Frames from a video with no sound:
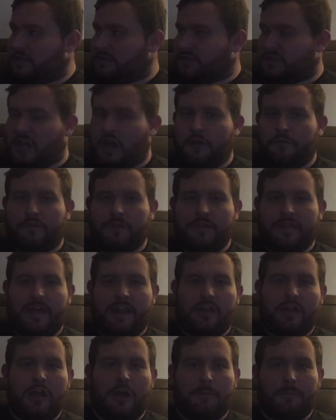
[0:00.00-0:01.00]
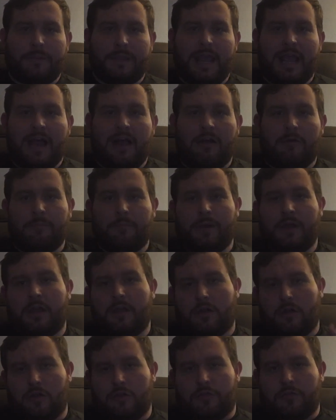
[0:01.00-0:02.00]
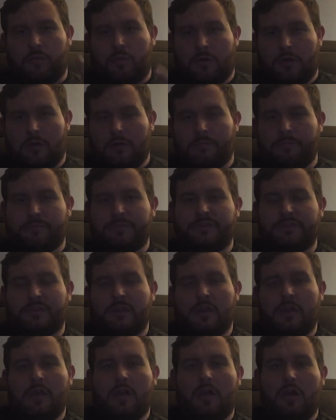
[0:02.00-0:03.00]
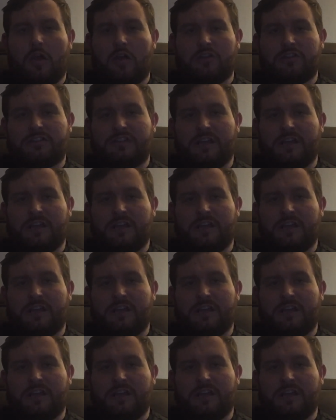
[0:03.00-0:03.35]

So hopefully that'll help you out. But earthworms are